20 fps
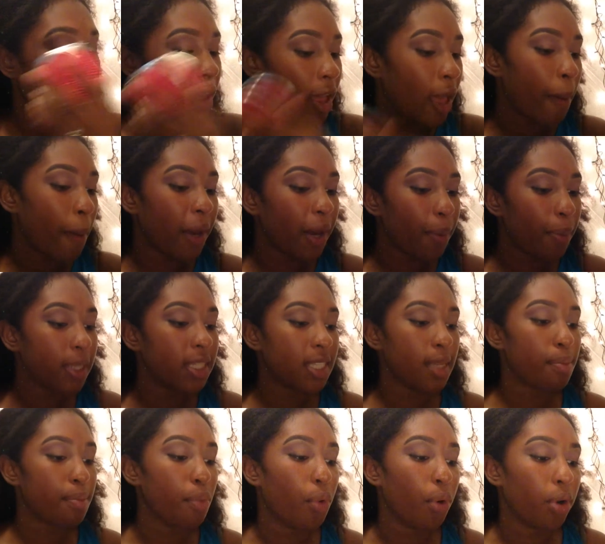I'm gonna put
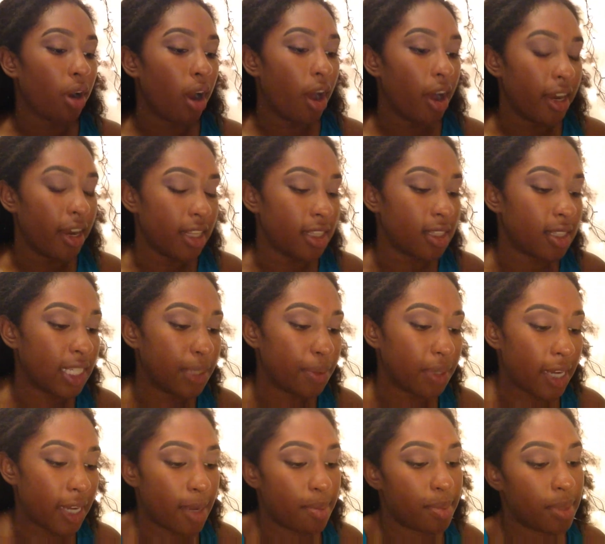some more on and see
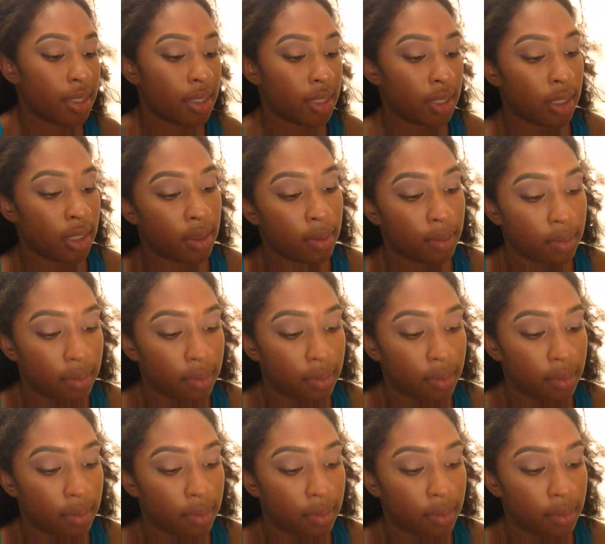what happens.